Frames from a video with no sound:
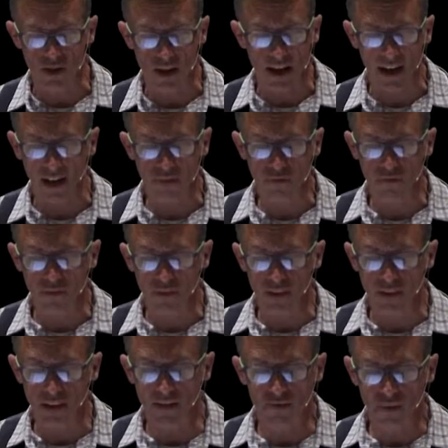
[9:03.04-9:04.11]
I have,
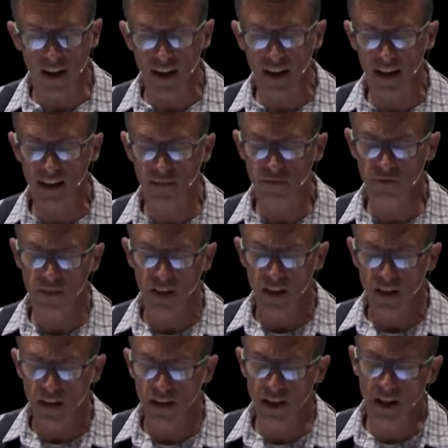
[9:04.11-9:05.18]
If I have
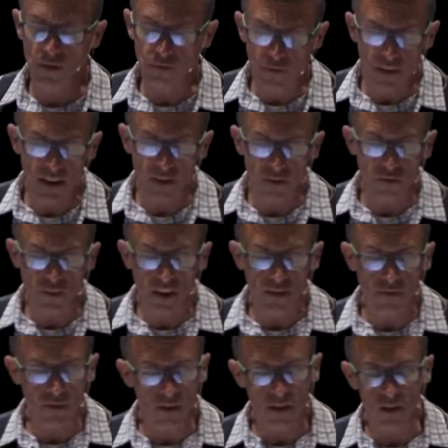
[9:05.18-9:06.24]
now found
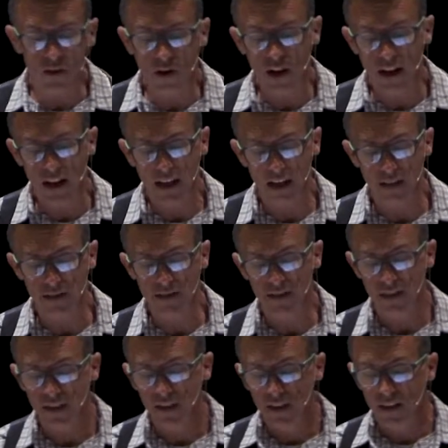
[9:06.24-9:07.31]
favor in your eyes,
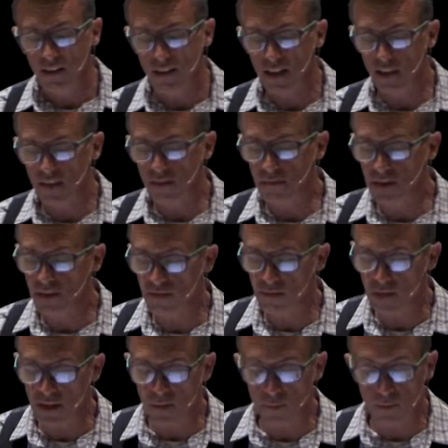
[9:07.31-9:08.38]
let them give
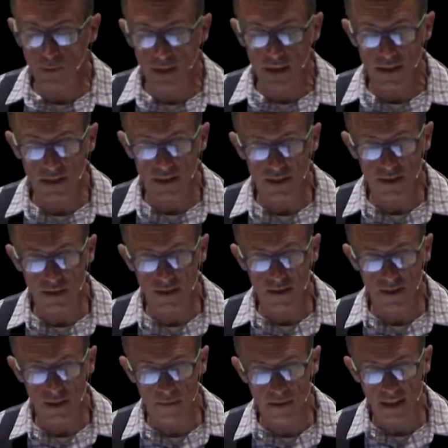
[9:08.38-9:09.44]
me a place in
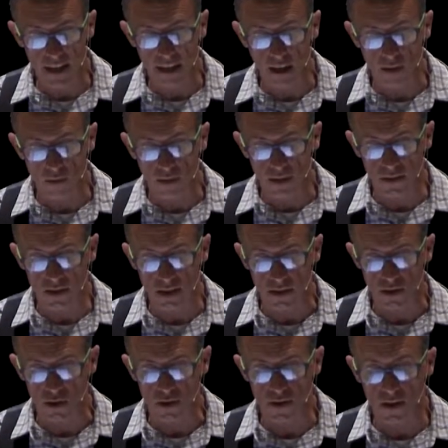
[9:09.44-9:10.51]
some town in the
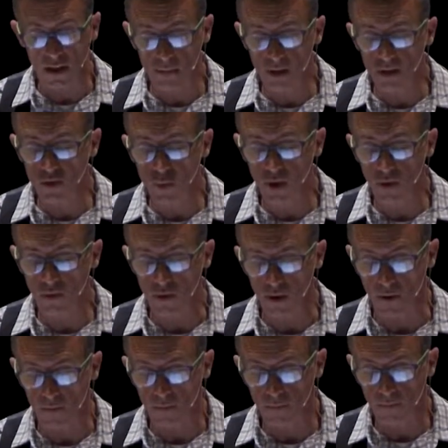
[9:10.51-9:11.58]
country that I may dwell
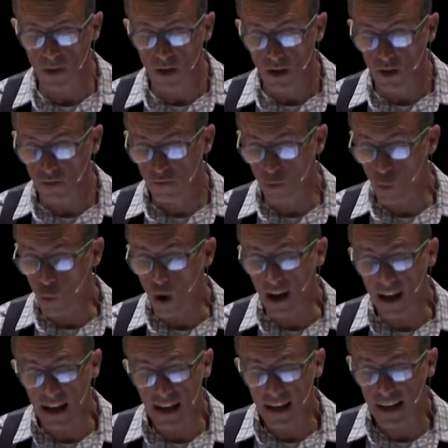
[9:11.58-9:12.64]
there. For
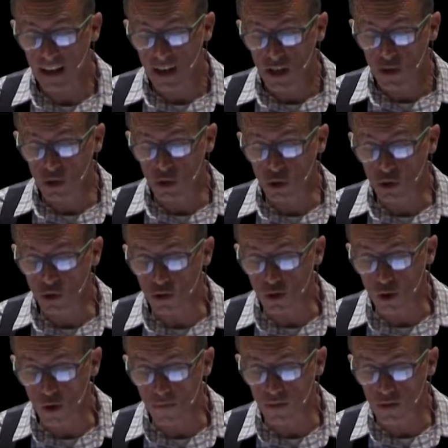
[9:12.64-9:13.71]
why should your
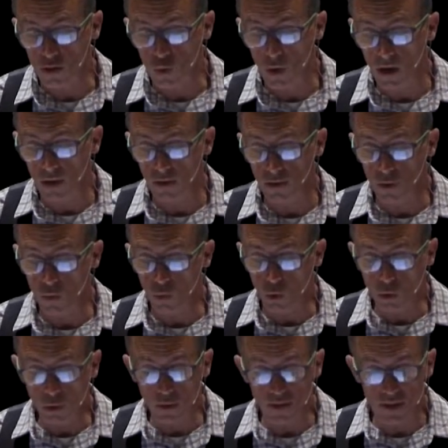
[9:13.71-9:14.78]
servant dwell in the
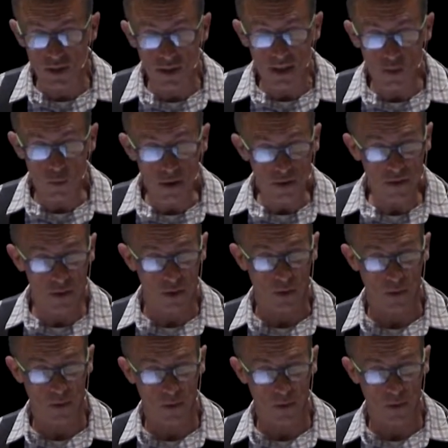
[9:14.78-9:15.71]
royal city with you?